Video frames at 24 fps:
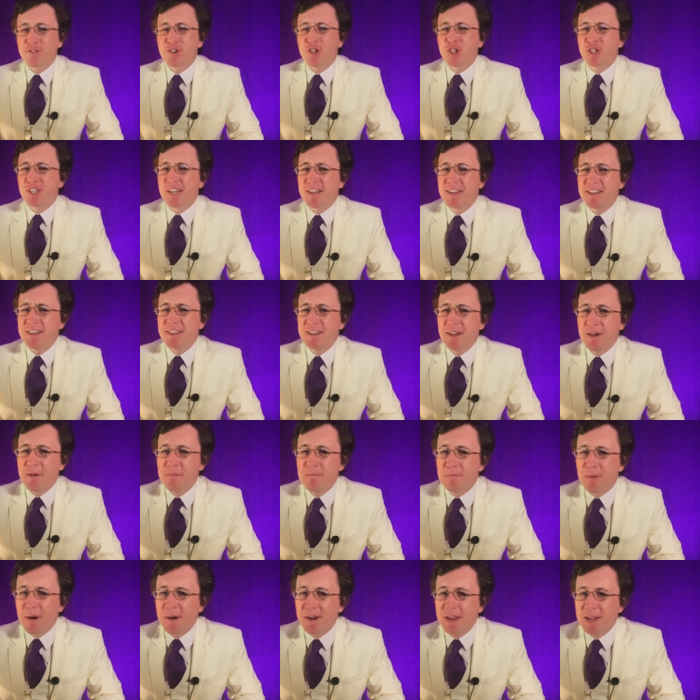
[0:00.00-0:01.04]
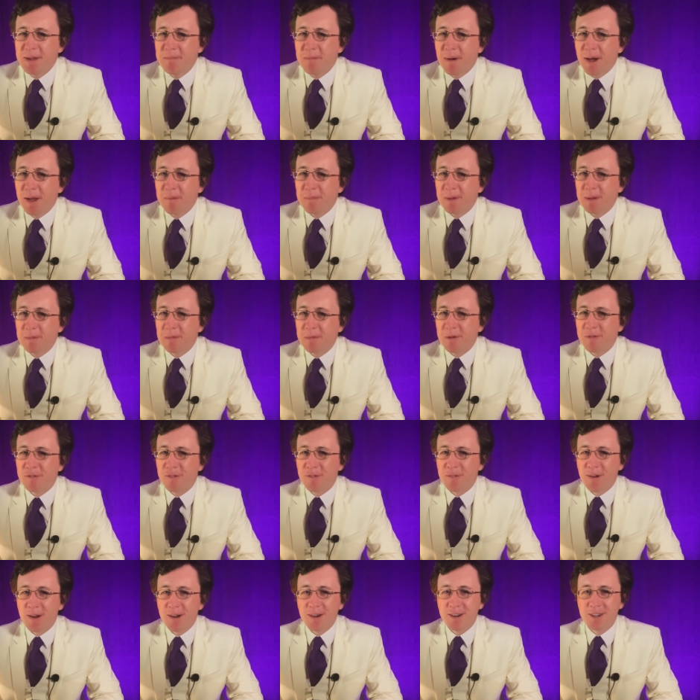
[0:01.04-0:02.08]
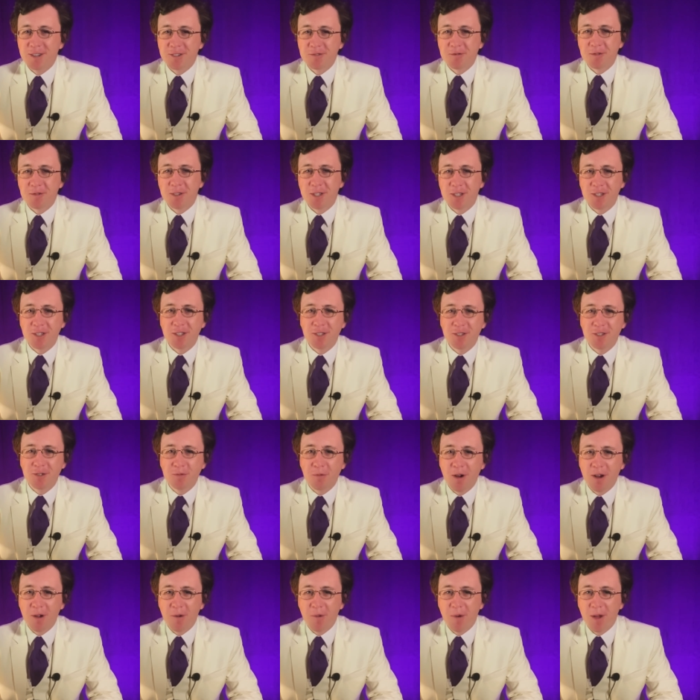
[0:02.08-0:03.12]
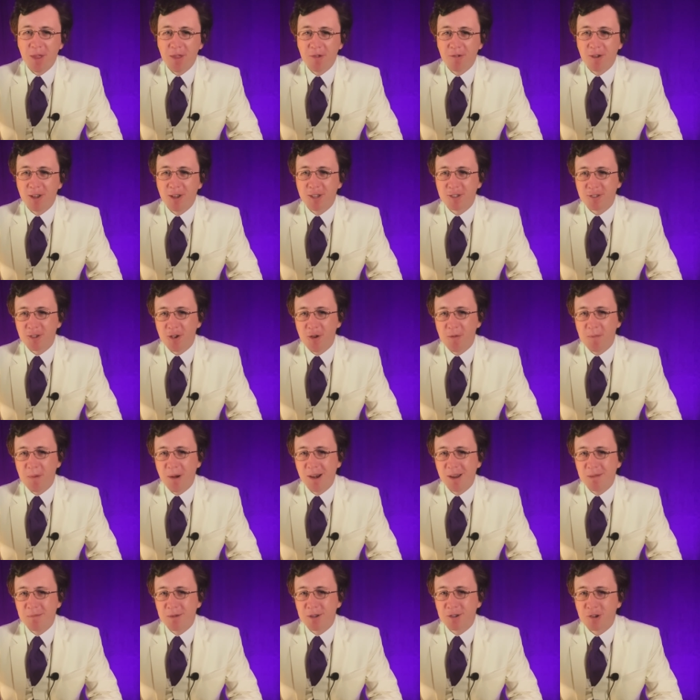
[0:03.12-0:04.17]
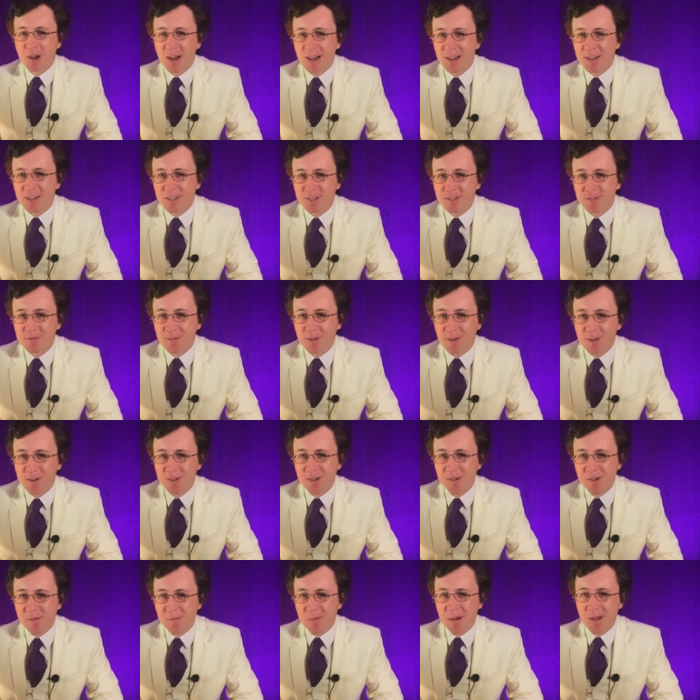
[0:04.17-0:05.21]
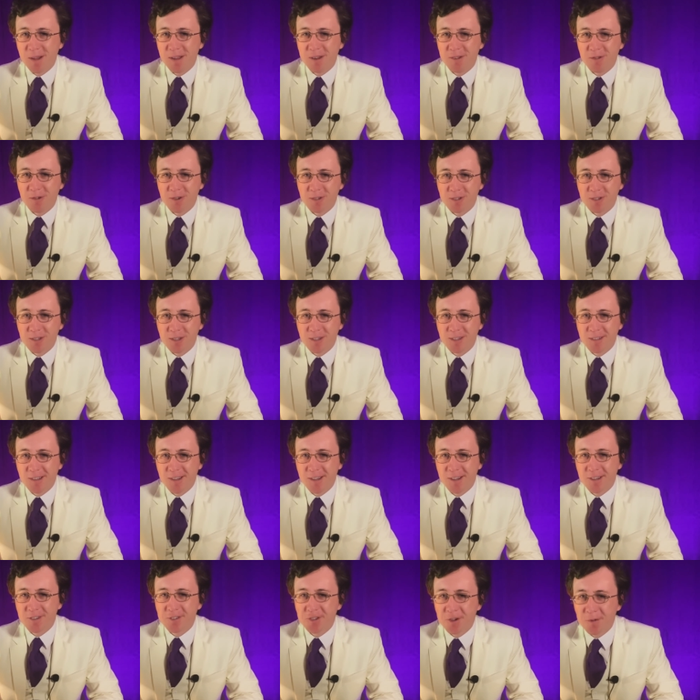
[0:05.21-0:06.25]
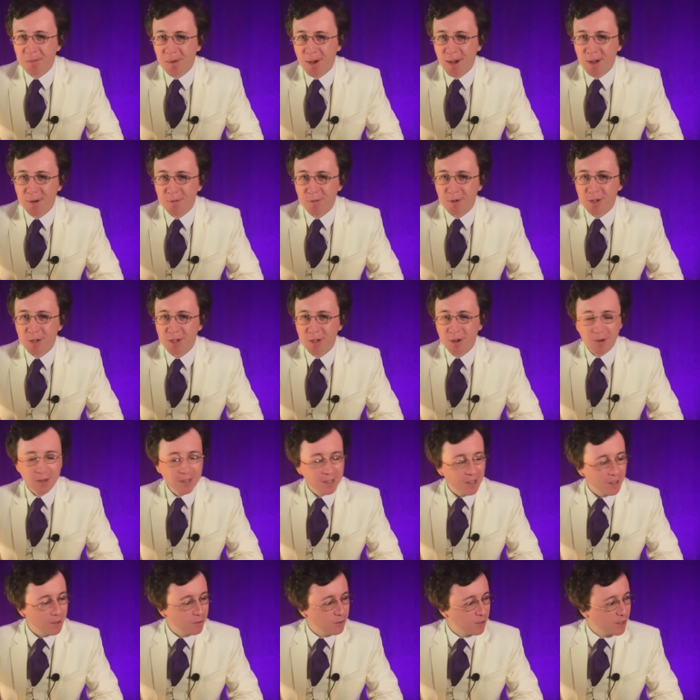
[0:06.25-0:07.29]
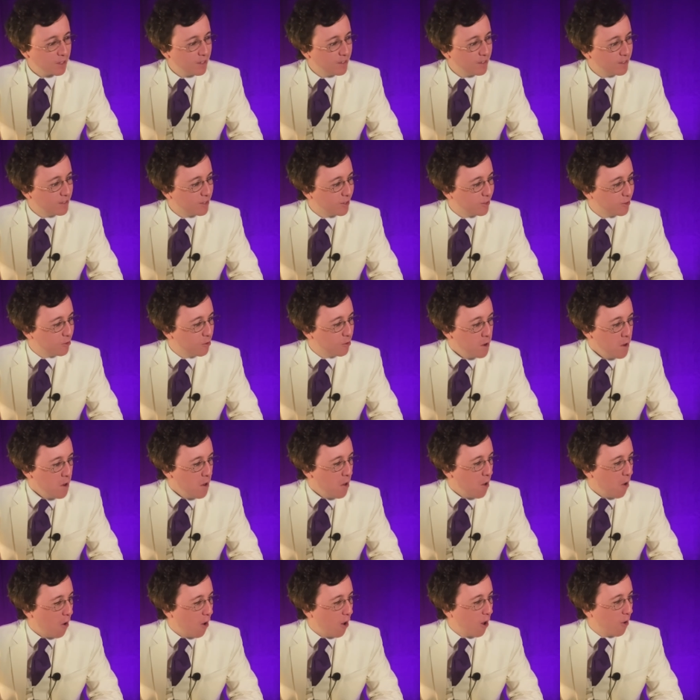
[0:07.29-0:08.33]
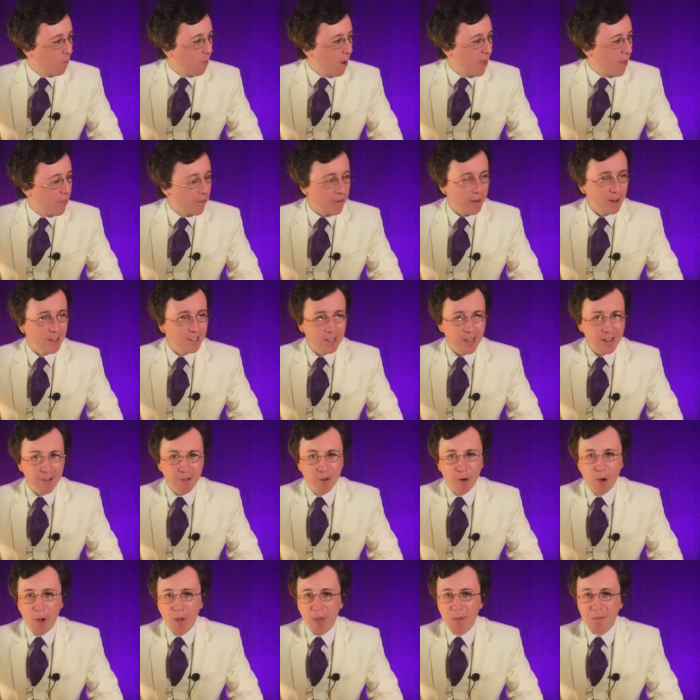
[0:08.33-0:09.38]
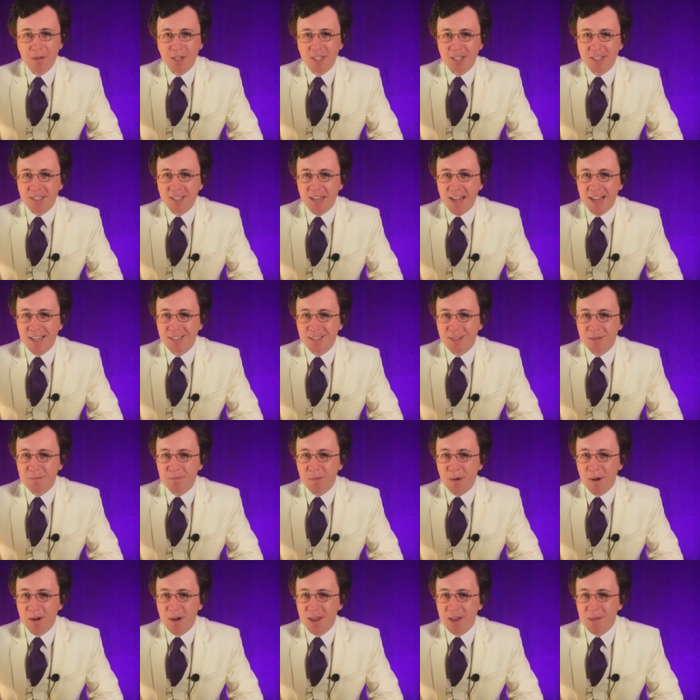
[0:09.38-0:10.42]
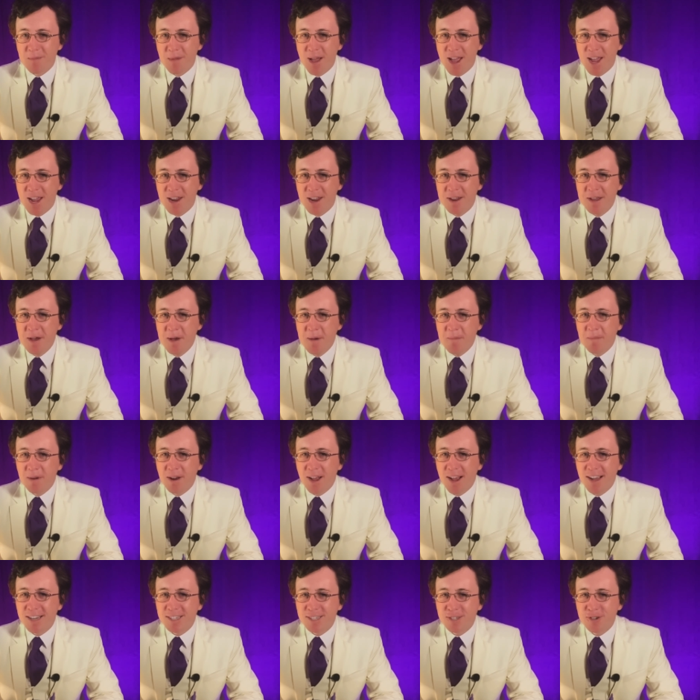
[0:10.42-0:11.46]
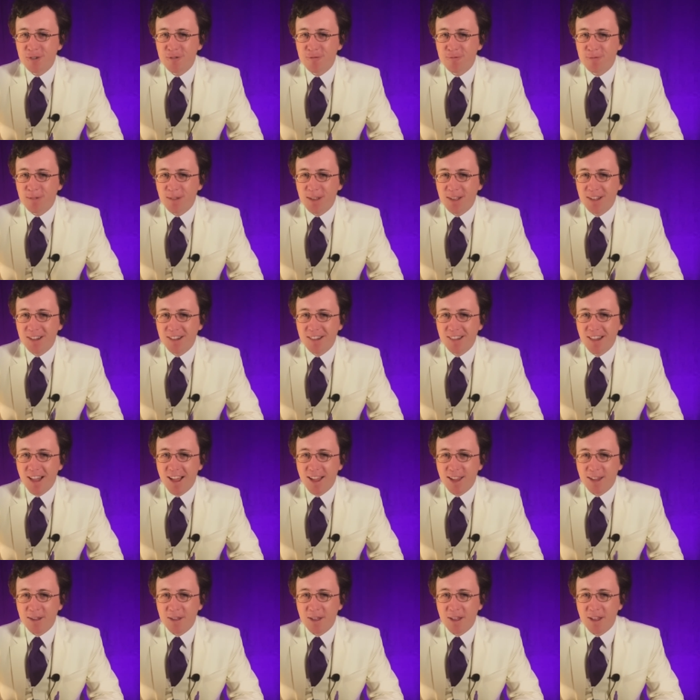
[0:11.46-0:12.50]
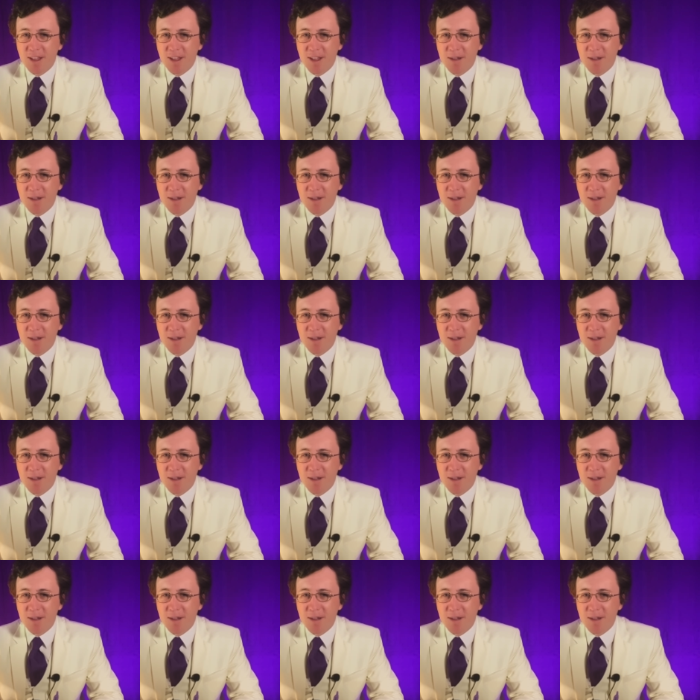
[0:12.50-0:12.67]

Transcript: shitting on Bernie by people for various reasons, whether it's Bernie betrayed us by endorsing Joe Biden, which he always said he was going to do, or whether it's here are all the mistakes that Bernie made. But I do feel like